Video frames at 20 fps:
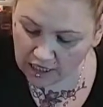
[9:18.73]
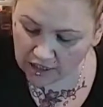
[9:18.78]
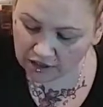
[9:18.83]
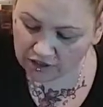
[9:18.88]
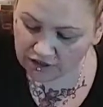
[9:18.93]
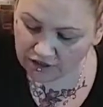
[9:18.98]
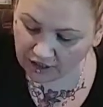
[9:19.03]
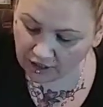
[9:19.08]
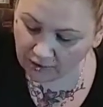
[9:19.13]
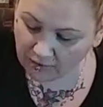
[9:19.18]

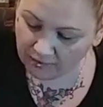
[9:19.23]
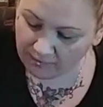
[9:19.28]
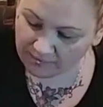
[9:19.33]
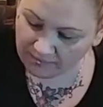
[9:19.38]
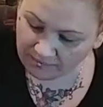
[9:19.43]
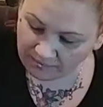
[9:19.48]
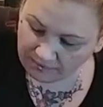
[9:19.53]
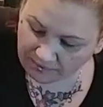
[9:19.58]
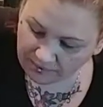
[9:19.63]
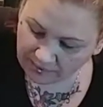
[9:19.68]
So,
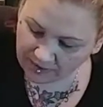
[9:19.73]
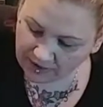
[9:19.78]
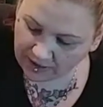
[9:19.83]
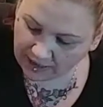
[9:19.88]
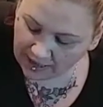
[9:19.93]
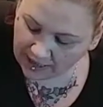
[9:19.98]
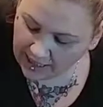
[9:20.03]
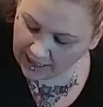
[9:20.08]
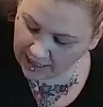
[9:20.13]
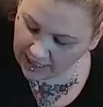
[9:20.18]

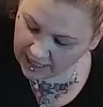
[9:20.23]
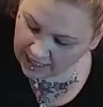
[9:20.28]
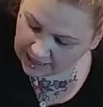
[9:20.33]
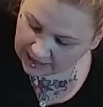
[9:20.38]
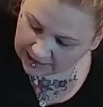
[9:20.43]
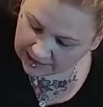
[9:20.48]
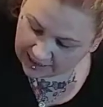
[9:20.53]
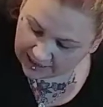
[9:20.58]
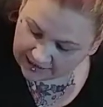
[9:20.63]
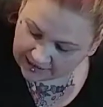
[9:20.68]

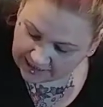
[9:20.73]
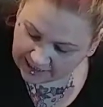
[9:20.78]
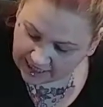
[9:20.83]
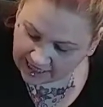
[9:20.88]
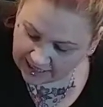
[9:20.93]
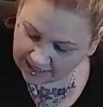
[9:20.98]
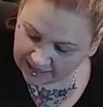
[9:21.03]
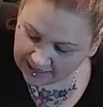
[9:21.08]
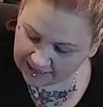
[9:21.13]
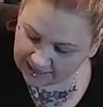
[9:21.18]
let's
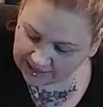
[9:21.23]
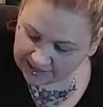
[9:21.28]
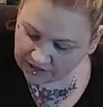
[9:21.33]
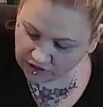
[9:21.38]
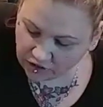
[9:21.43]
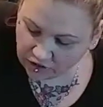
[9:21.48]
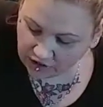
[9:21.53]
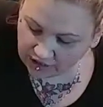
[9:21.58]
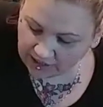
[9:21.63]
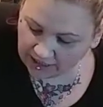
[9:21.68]
get this
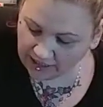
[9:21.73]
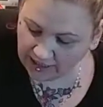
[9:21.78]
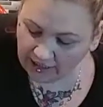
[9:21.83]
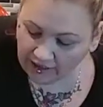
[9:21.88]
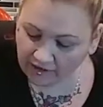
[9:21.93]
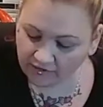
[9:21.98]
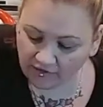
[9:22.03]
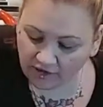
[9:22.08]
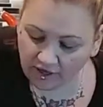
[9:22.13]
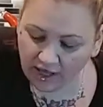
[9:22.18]
cooking,
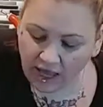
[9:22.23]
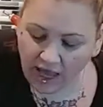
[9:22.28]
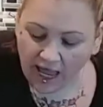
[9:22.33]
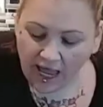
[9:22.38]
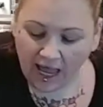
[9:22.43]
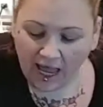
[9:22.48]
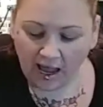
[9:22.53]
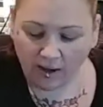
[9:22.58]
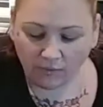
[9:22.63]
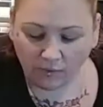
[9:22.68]

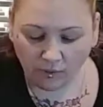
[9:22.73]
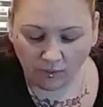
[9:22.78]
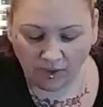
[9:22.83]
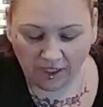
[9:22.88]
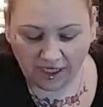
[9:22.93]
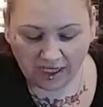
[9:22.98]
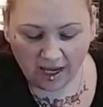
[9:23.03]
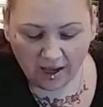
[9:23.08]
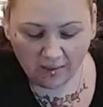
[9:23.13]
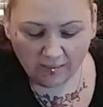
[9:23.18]
and when
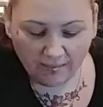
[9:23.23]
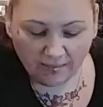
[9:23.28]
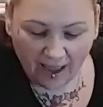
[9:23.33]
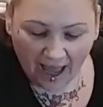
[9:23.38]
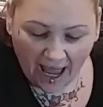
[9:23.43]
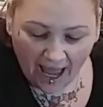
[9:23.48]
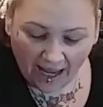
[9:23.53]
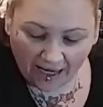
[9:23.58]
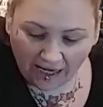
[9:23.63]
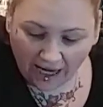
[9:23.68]
we come
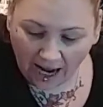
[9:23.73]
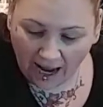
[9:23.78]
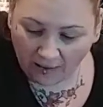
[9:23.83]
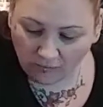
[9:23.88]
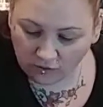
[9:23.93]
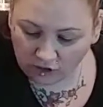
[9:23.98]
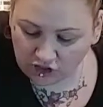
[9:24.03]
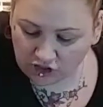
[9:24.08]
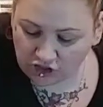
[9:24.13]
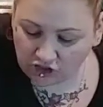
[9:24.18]
back, I
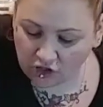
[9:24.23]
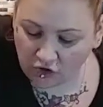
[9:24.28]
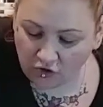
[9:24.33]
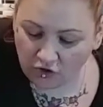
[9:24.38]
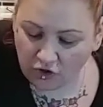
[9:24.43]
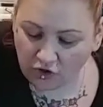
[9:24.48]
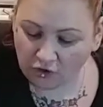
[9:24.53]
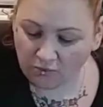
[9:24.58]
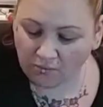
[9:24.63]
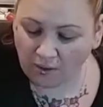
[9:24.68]
will show
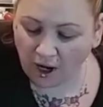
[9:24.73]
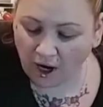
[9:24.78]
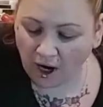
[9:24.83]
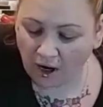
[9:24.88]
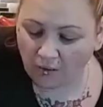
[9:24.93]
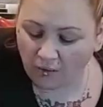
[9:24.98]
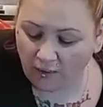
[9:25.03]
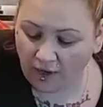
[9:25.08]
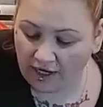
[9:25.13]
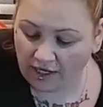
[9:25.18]
you
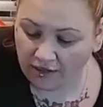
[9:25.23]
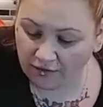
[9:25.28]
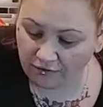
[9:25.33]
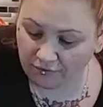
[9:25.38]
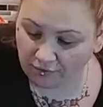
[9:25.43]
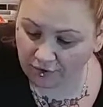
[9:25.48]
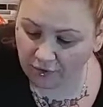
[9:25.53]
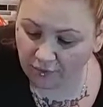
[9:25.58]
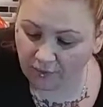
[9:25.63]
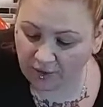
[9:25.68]
partway
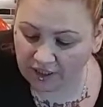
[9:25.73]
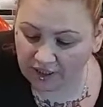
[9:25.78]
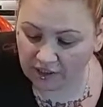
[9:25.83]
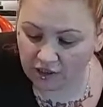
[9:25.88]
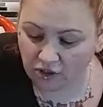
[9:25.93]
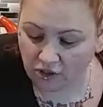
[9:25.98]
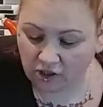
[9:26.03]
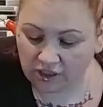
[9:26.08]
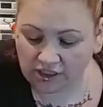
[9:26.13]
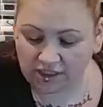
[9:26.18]
through what
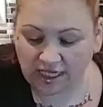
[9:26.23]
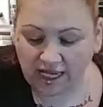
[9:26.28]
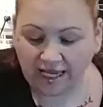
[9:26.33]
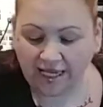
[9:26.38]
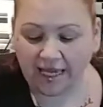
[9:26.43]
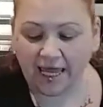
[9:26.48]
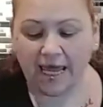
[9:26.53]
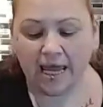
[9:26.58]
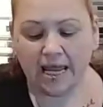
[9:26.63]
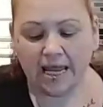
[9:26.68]
it looks
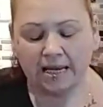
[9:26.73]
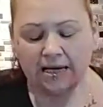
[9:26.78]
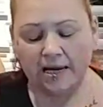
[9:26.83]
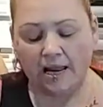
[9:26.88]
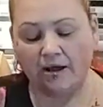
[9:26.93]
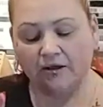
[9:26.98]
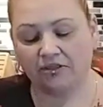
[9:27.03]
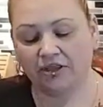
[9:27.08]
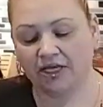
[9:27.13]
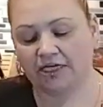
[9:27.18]
like.
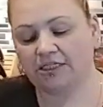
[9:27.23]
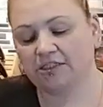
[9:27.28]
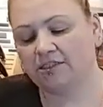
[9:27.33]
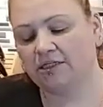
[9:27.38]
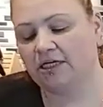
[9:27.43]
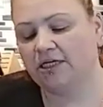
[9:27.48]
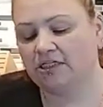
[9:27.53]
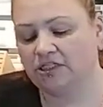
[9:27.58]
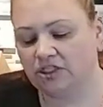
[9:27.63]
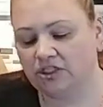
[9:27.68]
Now, this
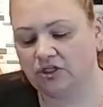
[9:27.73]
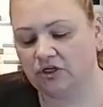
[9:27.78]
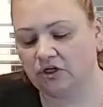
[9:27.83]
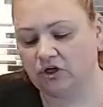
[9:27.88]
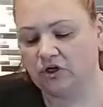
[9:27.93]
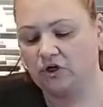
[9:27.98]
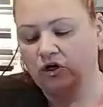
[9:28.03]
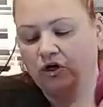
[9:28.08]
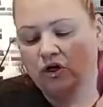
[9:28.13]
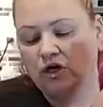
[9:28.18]
needs to
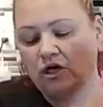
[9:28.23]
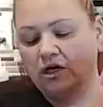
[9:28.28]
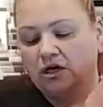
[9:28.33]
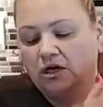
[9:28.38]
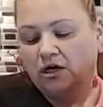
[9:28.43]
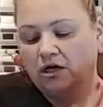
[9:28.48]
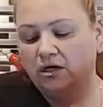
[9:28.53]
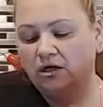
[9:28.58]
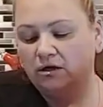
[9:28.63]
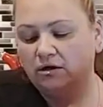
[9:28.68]
cook
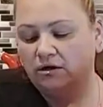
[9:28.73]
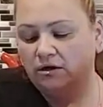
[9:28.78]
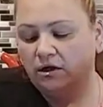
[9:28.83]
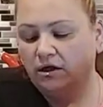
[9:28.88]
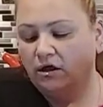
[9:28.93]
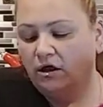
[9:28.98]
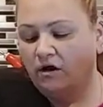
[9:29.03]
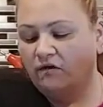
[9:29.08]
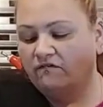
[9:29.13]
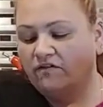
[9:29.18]

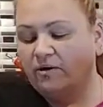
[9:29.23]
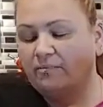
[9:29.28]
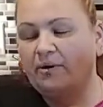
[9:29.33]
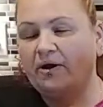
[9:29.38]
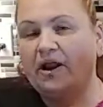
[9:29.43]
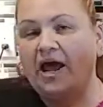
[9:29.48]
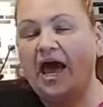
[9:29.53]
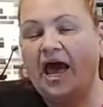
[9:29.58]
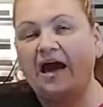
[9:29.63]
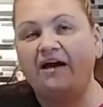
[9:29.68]
for
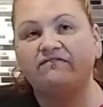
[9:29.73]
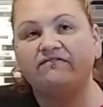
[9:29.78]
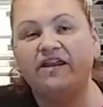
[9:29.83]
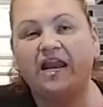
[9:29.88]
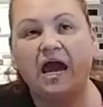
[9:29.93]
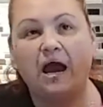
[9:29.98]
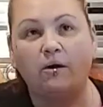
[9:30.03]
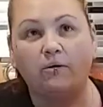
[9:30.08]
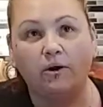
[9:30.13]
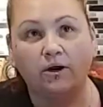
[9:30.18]
about half an
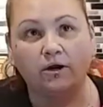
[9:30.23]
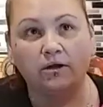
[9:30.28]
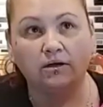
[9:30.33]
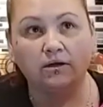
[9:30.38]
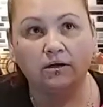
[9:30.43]
hour.